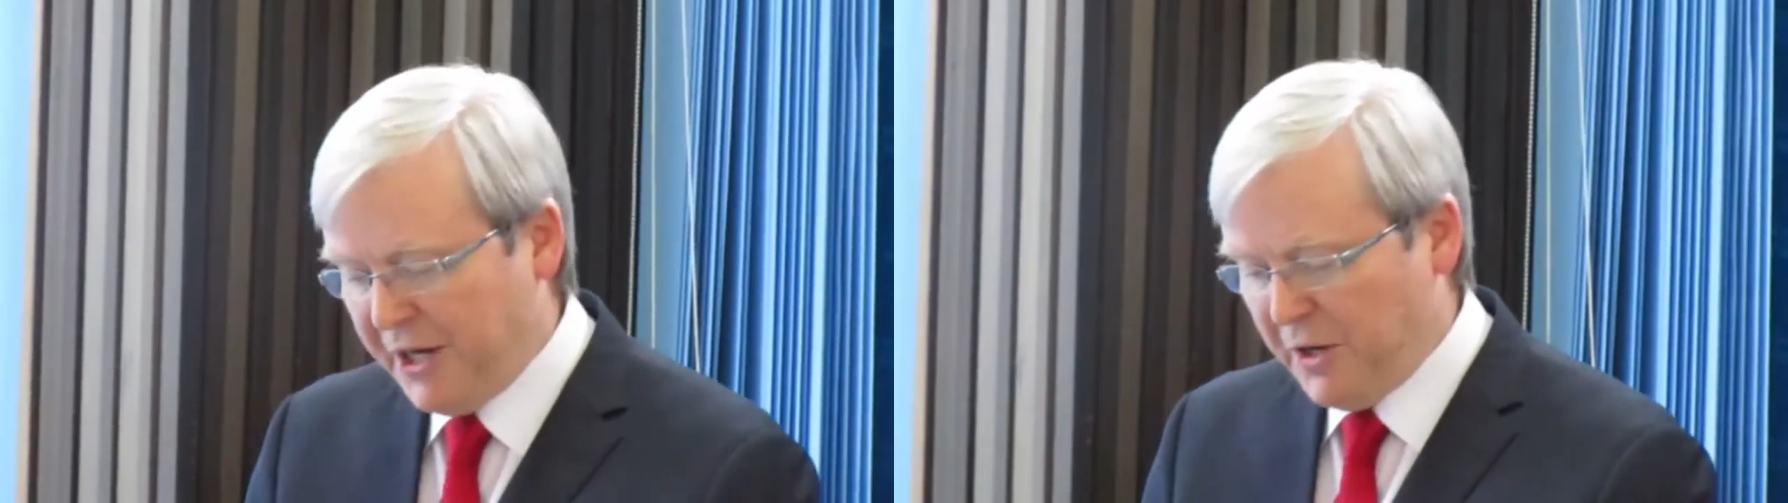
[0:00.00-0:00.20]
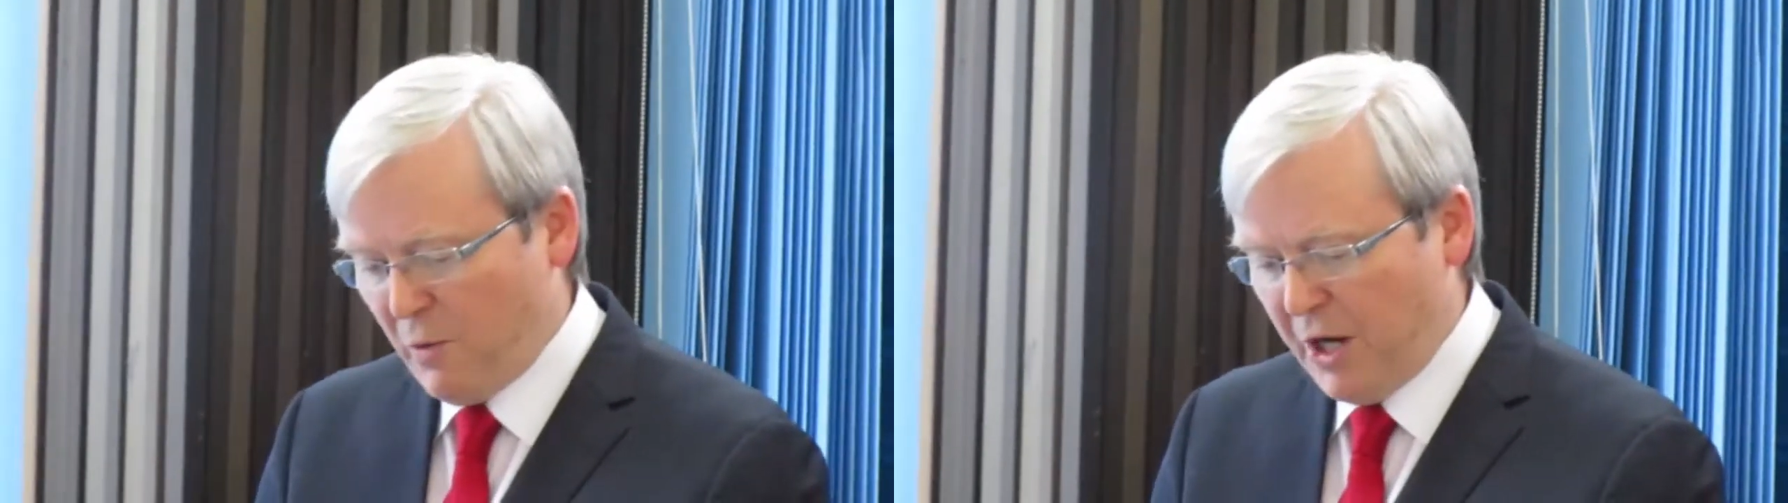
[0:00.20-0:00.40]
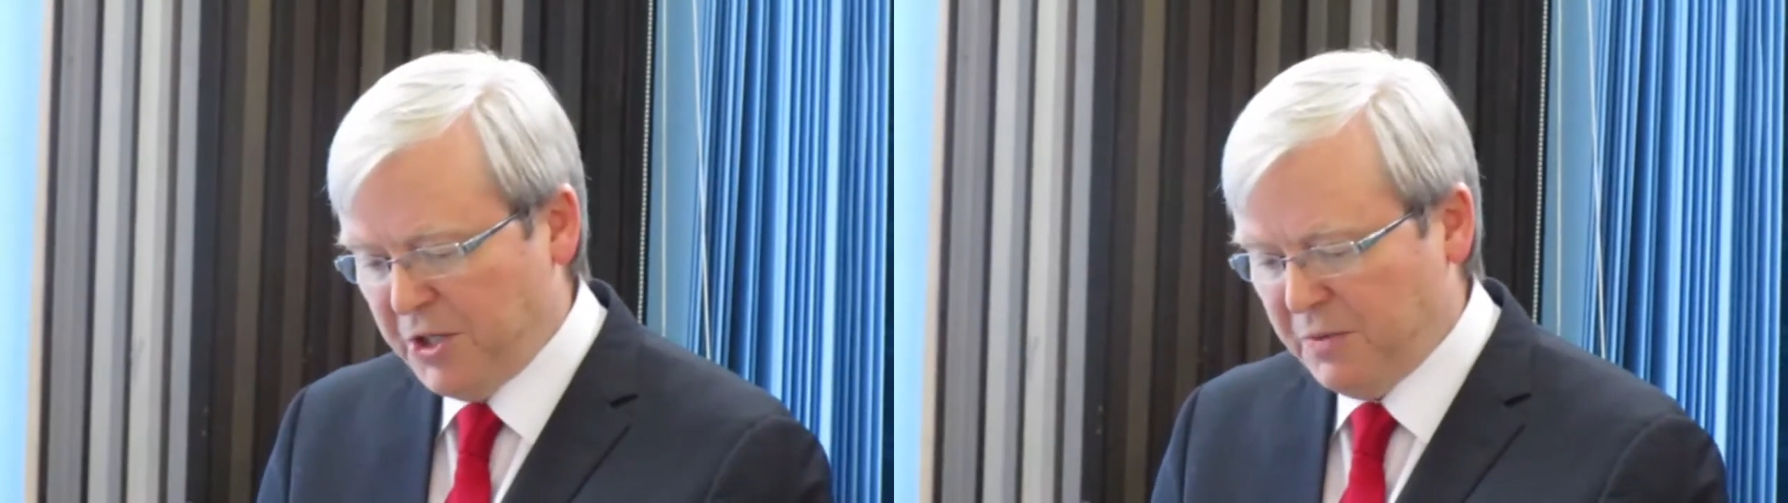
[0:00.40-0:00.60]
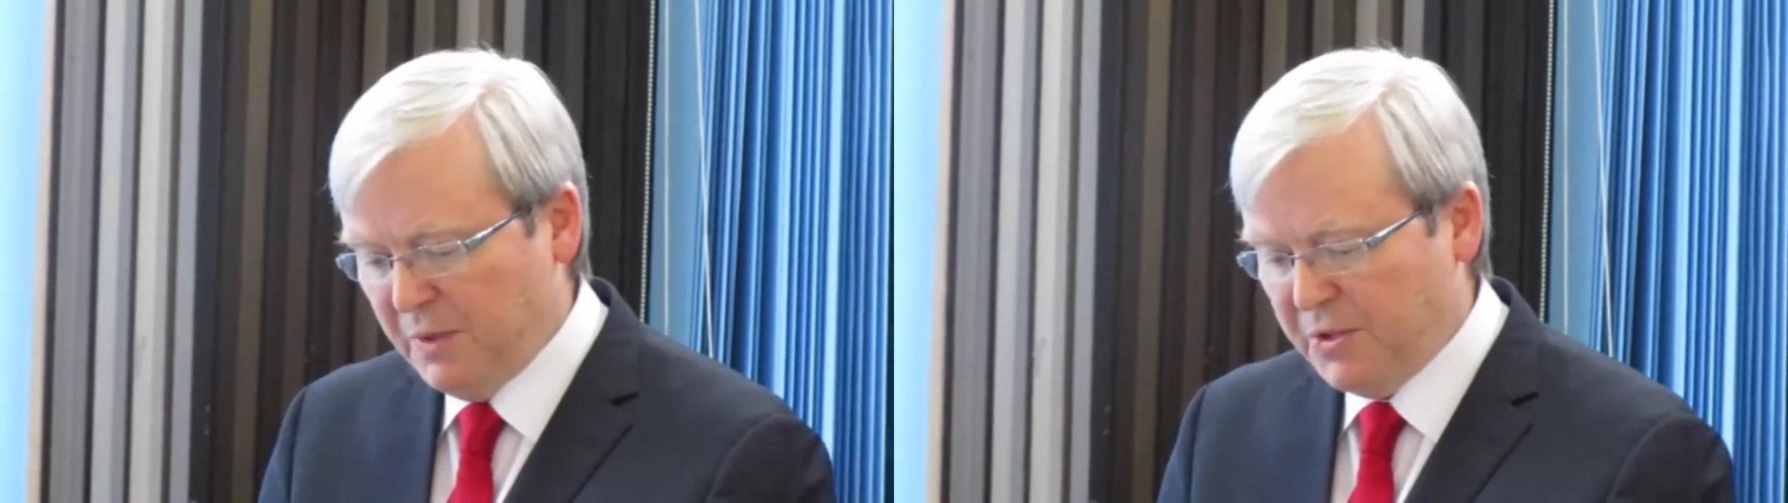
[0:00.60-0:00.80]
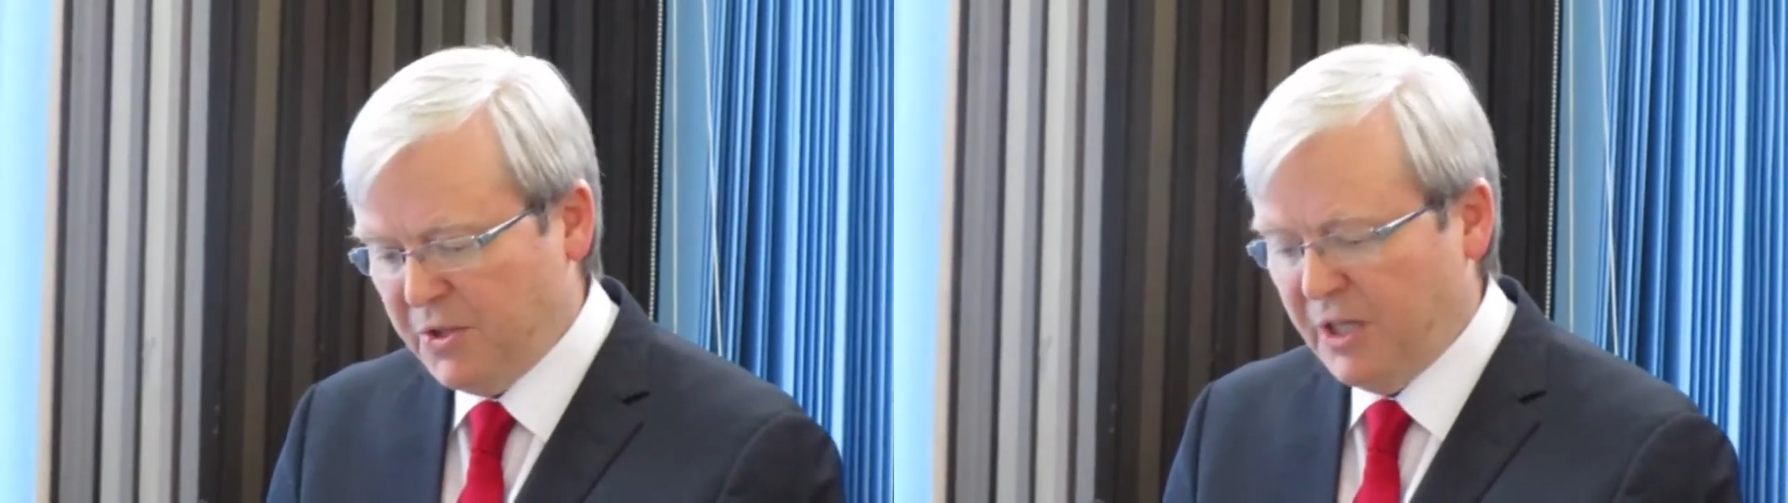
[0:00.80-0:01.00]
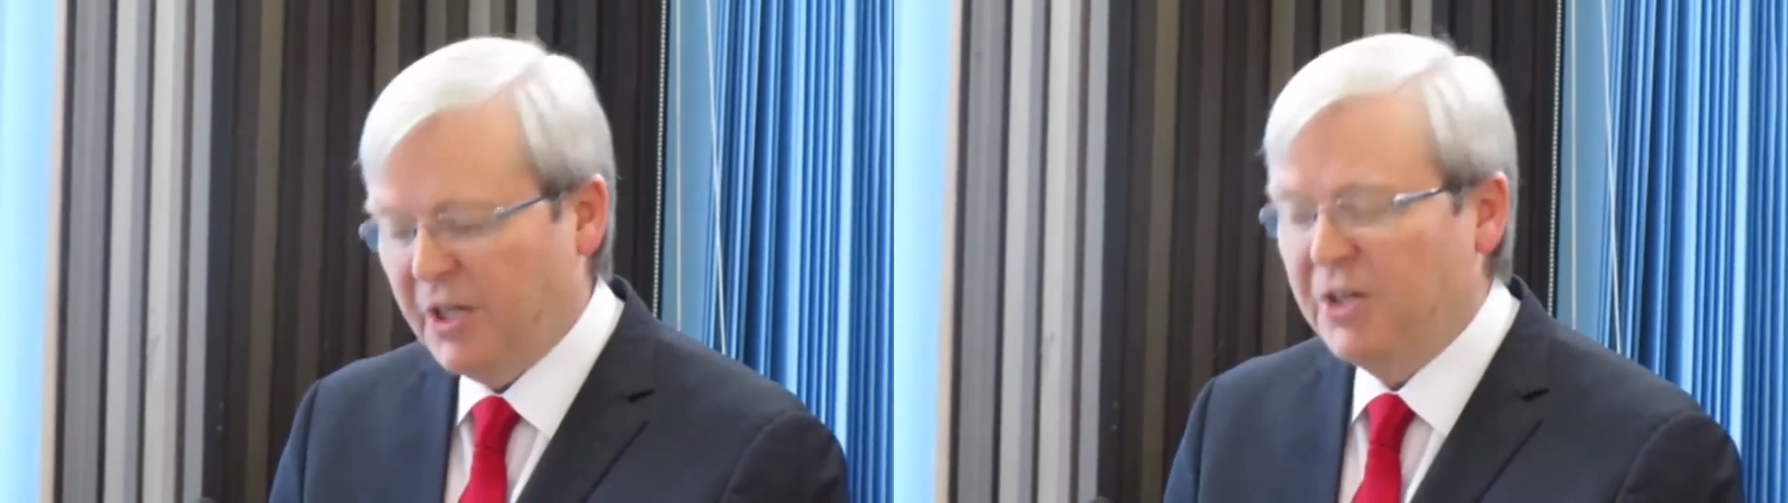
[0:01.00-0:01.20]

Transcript: any arrangements that